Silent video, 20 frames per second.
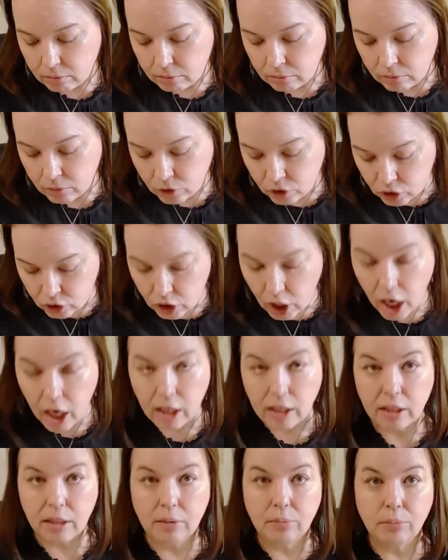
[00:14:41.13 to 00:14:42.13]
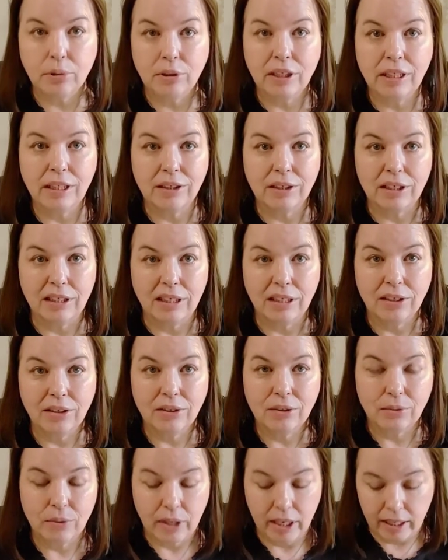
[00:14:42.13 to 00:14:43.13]
Not completely,
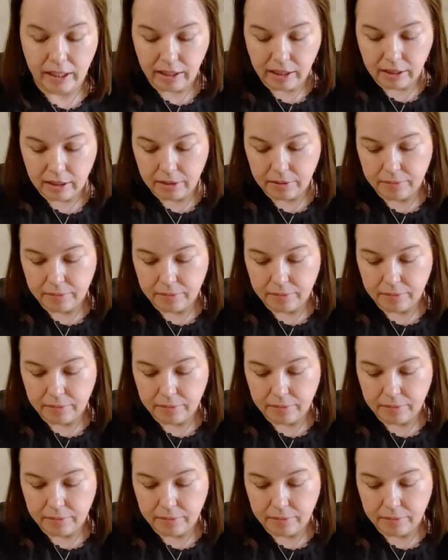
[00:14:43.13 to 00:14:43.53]
right?